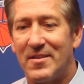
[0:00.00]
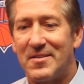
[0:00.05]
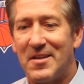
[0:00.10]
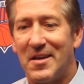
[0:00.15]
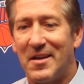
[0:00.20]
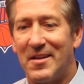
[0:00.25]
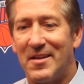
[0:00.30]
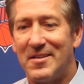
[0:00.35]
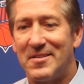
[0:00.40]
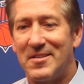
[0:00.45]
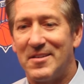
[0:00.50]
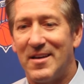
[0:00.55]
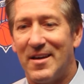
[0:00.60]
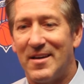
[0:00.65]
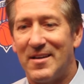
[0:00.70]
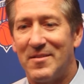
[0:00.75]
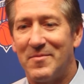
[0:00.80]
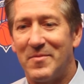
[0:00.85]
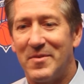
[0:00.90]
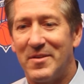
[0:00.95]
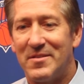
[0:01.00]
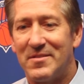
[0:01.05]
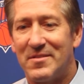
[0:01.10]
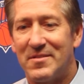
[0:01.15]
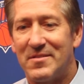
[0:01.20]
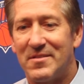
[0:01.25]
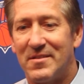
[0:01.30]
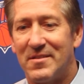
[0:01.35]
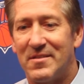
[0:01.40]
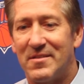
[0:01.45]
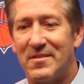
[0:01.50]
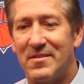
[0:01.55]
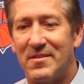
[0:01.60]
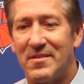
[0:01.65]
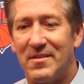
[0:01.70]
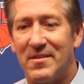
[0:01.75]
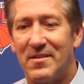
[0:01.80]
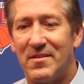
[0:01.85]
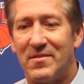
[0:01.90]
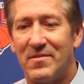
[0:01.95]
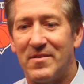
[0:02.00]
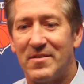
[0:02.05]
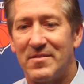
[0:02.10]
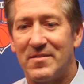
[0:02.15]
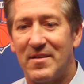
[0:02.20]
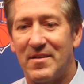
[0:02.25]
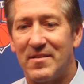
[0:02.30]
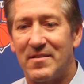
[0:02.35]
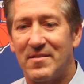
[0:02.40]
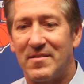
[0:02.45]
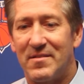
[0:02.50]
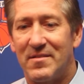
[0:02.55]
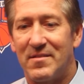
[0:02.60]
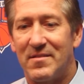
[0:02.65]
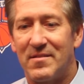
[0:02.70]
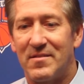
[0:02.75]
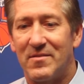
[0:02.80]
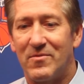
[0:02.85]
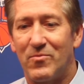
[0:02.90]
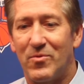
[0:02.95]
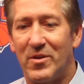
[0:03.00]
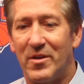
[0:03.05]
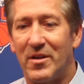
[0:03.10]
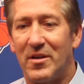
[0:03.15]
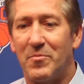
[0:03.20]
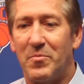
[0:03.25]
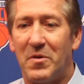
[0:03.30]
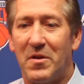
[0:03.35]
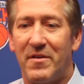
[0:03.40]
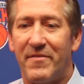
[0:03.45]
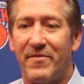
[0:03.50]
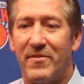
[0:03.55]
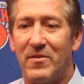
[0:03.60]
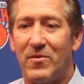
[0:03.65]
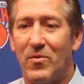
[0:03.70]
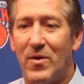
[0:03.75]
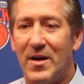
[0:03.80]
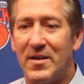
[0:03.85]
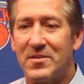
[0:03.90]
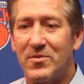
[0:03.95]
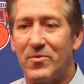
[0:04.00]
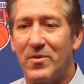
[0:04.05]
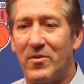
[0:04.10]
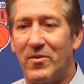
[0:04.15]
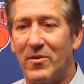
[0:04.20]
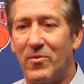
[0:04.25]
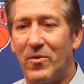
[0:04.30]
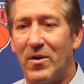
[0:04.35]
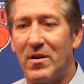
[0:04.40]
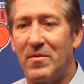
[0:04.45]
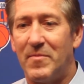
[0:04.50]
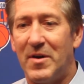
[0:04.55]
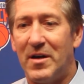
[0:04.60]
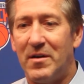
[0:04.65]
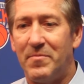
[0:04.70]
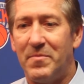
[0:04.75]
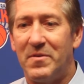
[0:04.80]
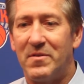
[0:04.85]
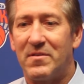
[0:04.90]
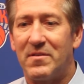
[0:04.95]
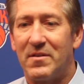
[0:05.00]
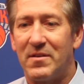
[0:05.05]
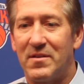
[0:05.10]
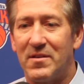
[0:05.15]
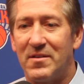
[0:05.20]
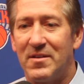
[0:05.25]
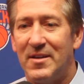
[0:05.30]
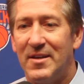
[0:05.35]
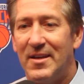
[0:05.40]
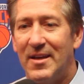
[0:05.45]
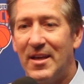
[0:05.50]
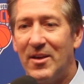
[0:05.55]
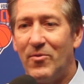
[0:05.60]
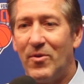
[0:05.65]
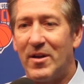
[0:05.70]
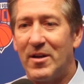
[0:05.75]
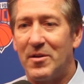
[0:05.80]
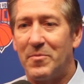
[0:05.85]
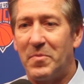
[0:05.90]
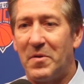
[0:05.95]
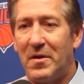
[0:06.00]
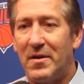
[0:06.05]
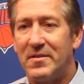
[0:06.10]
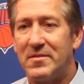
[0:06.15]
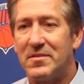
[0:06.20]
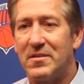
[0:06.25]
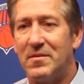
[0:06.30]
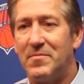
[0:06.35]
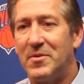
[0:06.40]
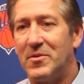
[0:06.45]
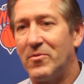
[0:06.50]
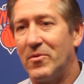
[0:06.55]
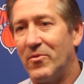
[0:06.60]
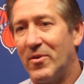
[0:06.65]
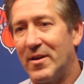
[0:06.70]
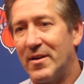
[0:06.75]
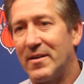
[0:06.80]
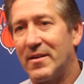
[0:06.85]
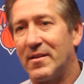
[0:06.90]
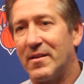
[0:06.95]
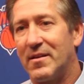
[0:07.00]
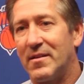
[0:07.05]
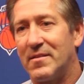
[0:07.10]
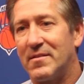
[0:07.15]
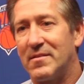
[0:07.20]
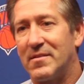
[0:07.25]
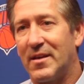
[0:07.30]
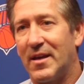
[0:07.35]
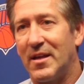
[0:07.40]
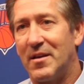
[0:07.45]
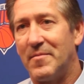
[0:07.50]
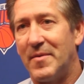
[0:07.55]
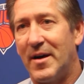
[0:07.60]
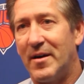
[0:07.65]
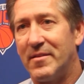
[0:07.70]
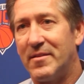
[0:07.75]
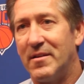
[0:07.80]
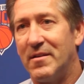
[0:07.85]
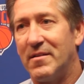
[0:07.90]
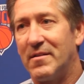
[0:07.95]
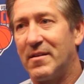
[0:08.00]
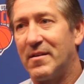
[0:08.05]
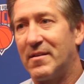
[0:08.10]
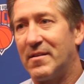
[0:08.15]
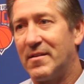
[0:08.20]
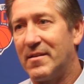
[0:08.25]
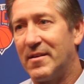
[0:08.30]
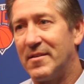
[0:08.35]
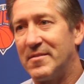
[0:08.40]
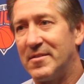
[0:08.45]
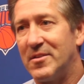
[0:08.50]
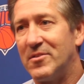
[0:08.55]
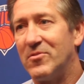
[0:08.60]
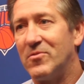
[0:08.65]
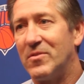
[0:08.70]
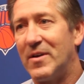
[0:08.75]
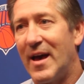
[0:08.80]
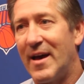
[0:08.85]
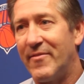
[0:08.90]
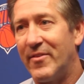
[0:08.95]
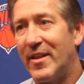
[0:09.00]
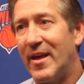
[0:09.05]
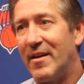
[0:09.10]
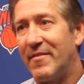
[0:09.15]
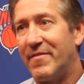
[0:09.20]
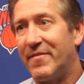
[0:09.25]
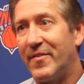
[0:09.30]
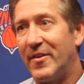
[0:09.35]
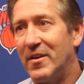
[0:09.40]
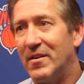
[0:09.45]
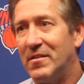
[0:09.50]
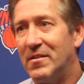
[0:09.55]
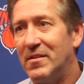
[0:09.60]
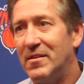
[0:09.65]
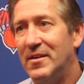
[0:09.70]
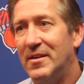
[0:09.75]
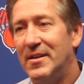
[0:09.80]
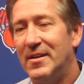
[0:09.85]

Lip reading: to take it easy on him. He's, you know, he's not really going to play for a while, so we don't want to wear him out. But he wanted to play some, and we wanted to get him out there and continue having that feel.